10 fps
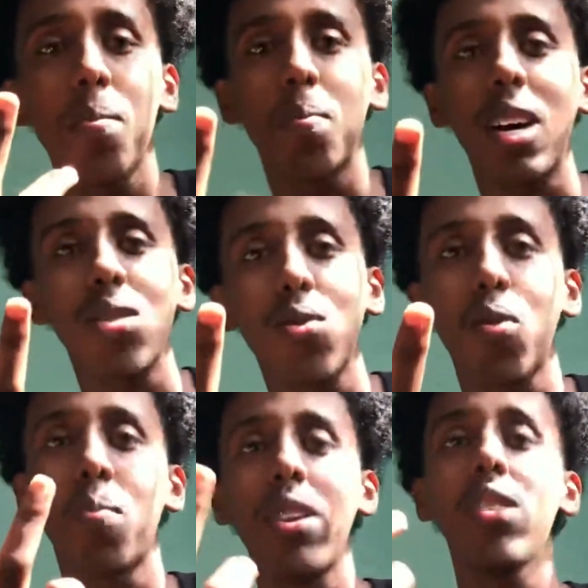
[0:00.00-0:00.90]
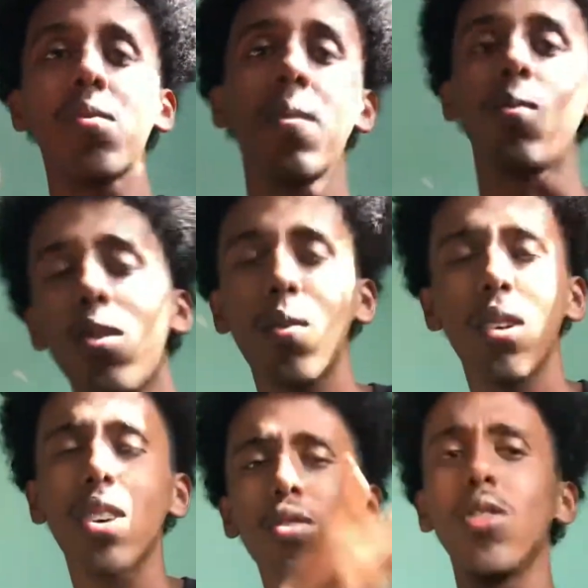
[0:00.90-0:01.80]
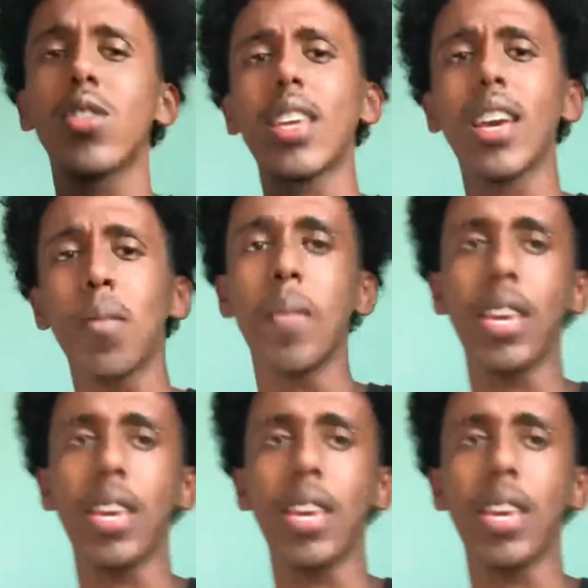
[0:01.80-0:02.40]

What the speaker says: basto or bris, man. What else do you think I'd make,